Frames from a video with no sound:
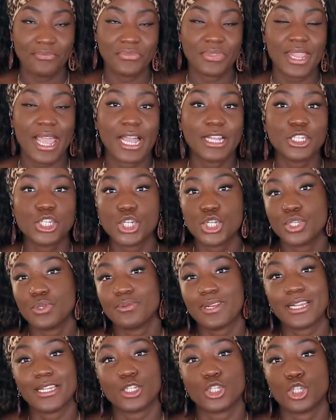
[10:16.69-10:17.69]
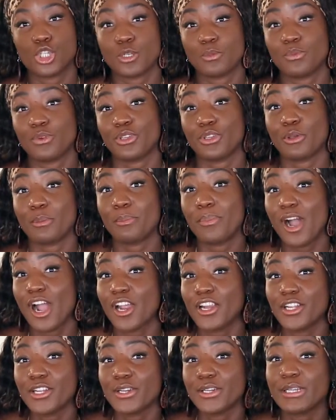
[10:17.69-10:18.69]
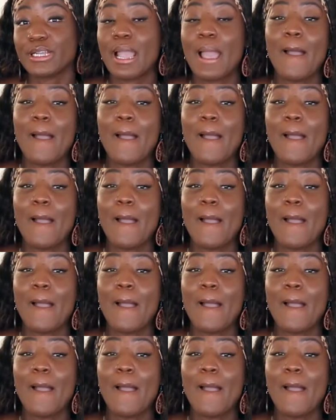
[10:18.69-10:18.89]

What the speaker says: not just relationship with your partner,